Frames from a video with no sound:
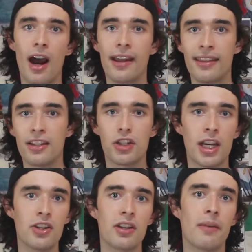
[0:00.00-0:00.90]
I think
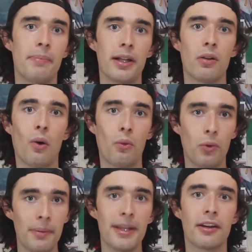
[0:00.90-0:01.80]
changing the bill
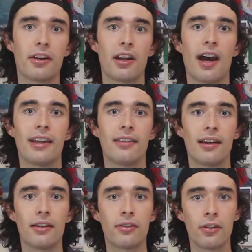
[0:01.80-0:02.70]
would be a good
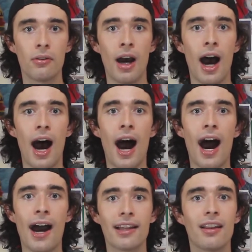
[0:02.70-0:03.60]
idea to
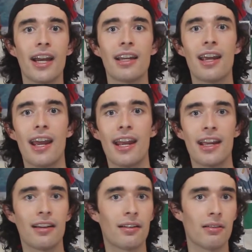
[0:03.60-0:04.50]
highlight a